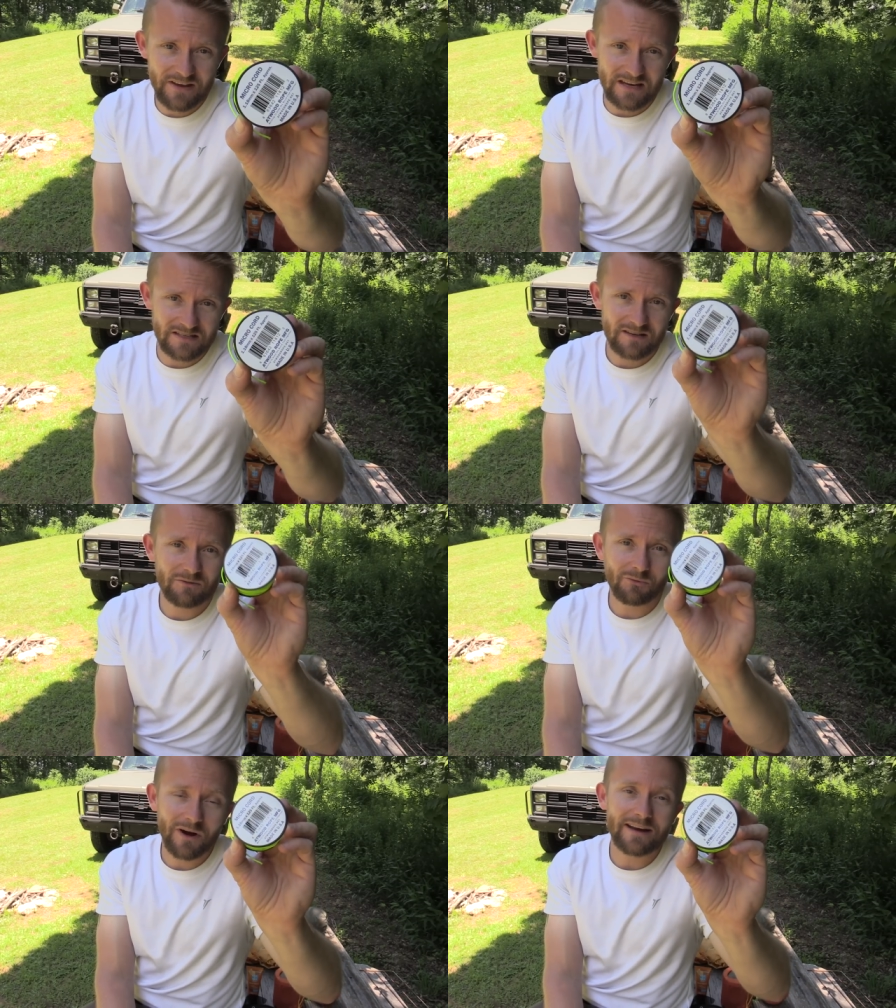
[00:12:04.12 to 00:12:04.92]
feet
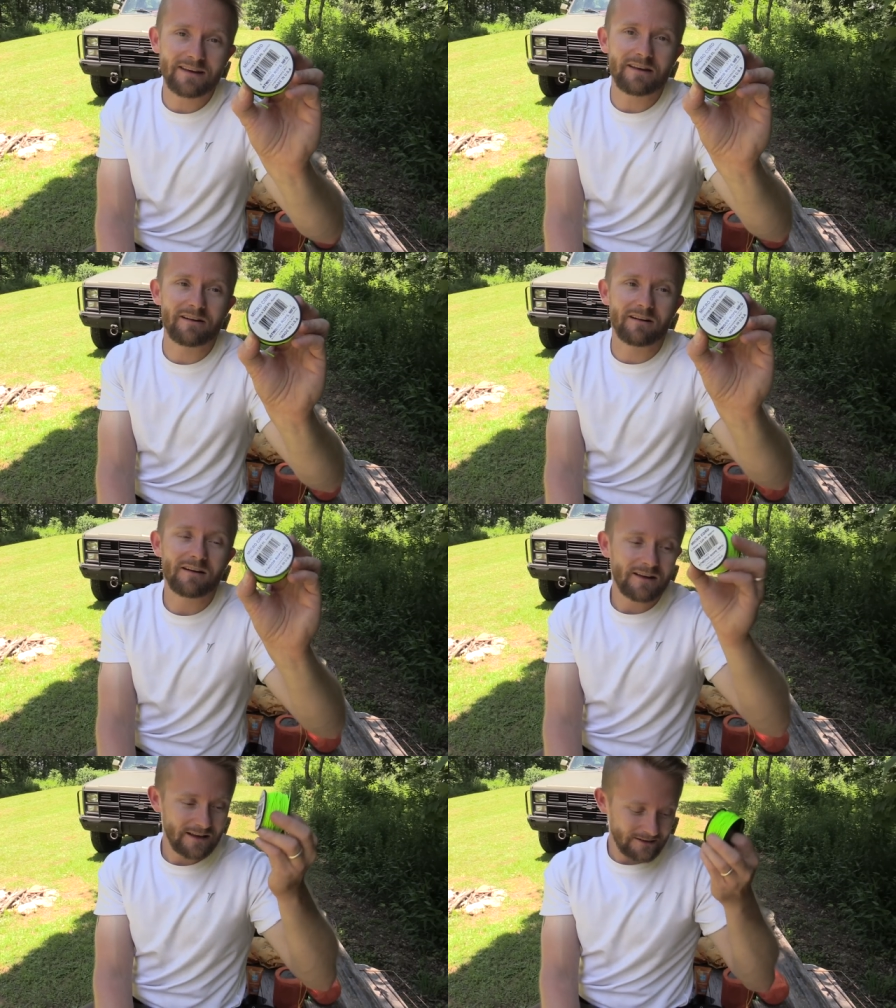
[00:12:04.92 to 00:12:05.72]
right here.
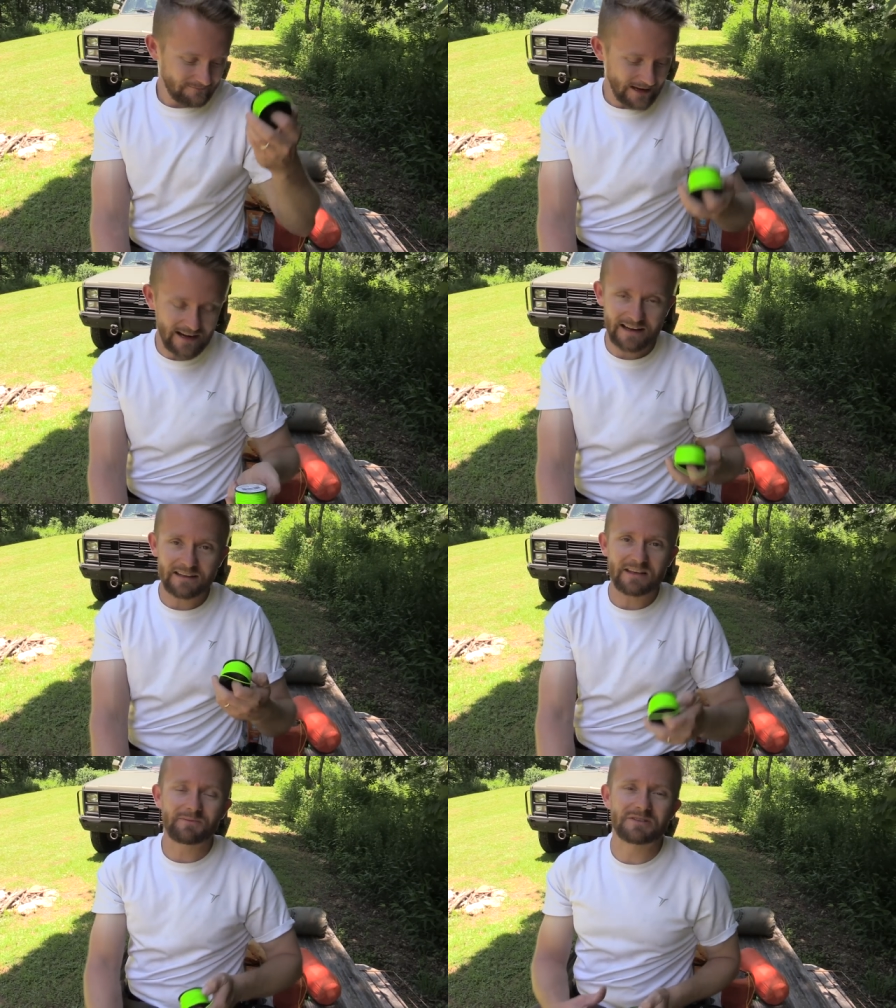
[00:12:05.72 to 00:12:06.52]
And I
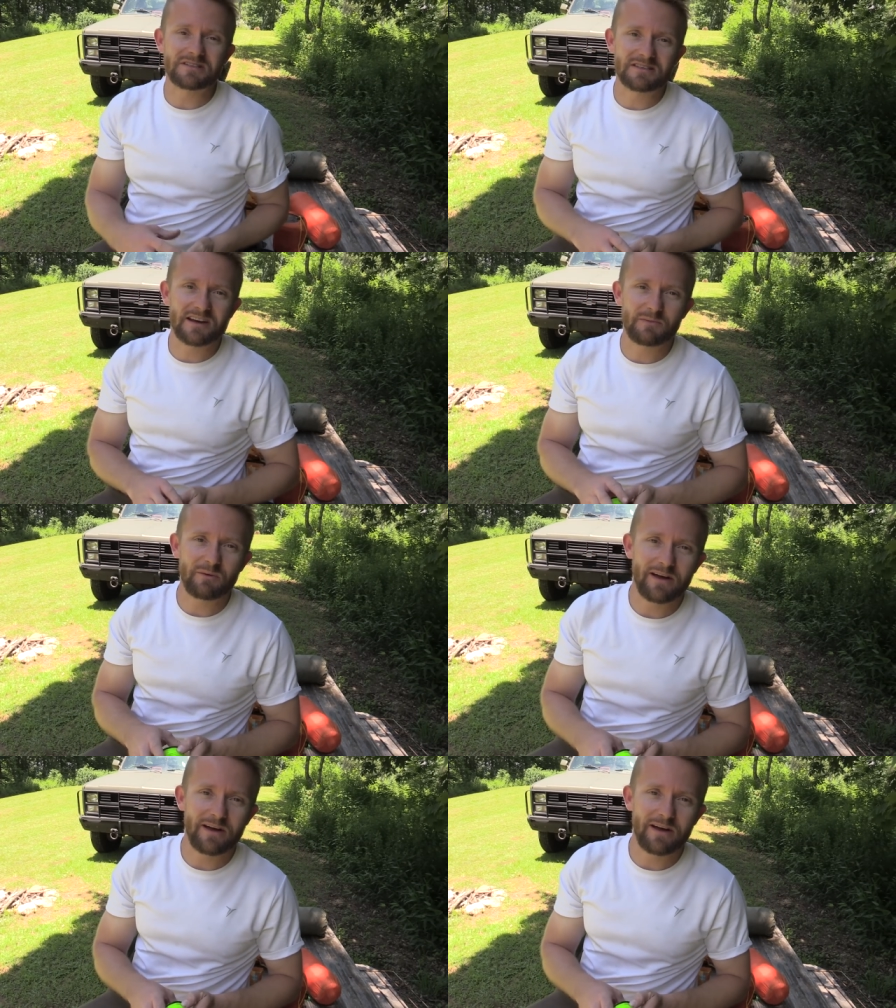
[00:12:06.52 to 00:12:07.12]
can keep this inside of my